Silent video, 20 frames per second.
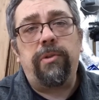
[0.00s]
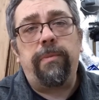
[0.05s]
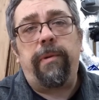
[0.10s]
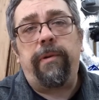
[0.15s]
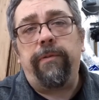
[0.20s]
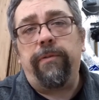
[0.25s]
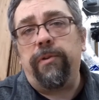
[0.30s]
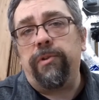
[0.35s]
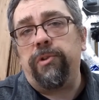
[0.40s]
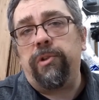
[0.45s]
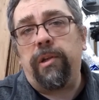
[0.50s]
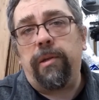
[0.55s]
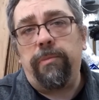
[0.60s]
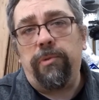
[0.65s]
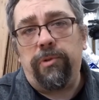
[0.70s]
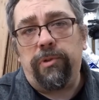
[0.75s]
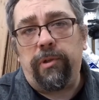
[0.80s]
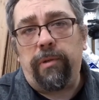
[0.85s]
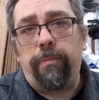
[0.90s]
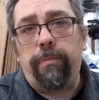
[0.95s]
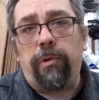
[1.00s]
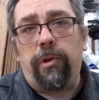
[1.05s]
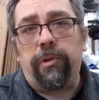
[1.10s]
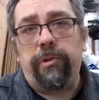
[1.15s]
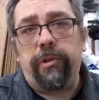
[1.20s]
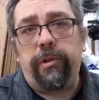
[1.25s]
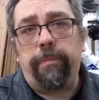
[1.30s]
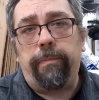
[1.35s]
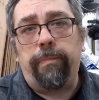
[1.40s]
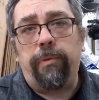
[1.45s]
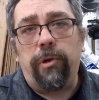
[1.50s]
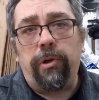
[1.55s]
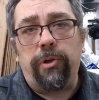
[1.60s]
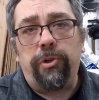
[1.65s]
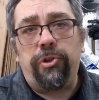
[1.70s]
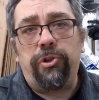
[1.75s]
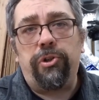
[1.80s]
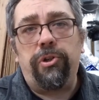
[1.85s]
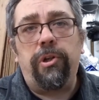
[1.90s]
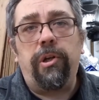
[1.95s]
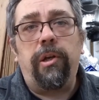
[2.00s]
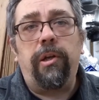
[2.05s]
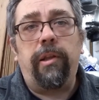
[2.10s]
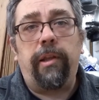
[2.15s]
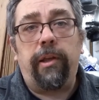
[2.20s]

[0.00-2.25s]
actually my first time using Baltic birch,